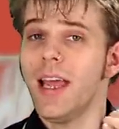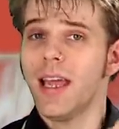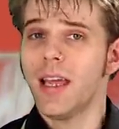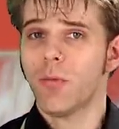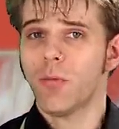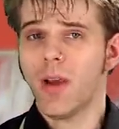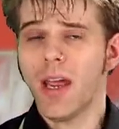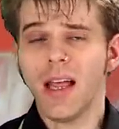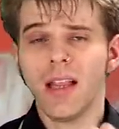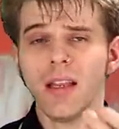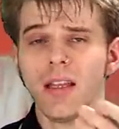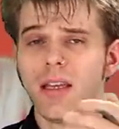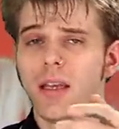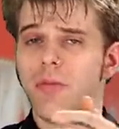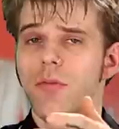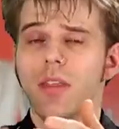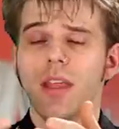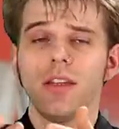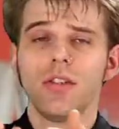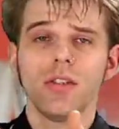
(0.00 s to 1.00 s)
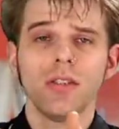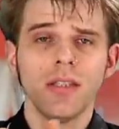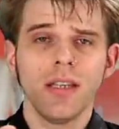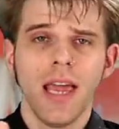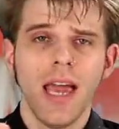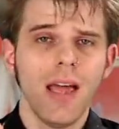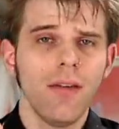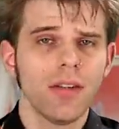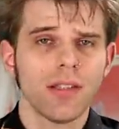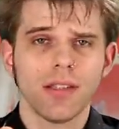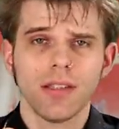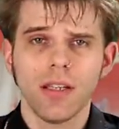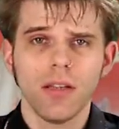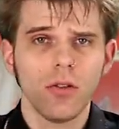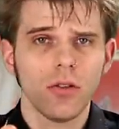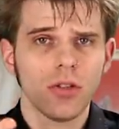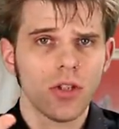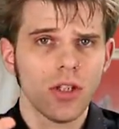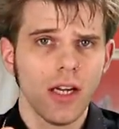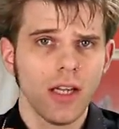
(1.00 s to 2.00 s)
In reality, if they just have a
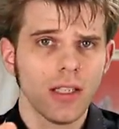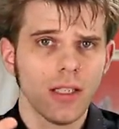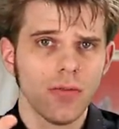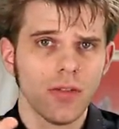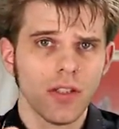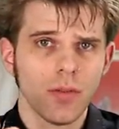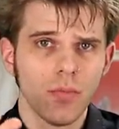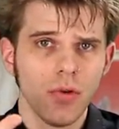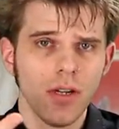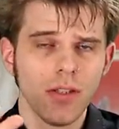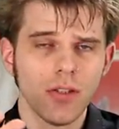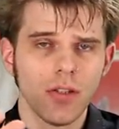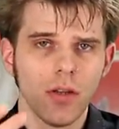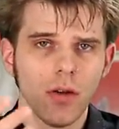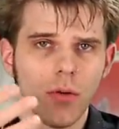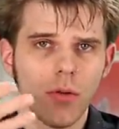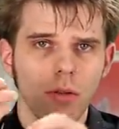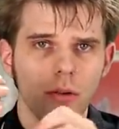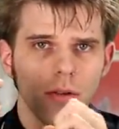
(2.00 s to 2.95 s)
single shot of espresso,